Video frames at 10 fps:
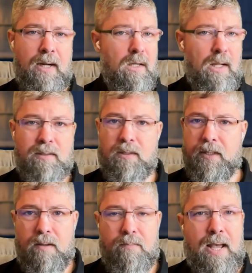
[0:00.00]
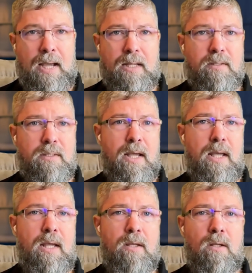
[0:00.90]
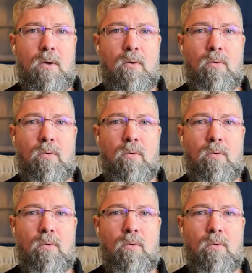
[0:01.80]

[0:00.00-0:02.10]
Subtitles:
had clients that come back and say,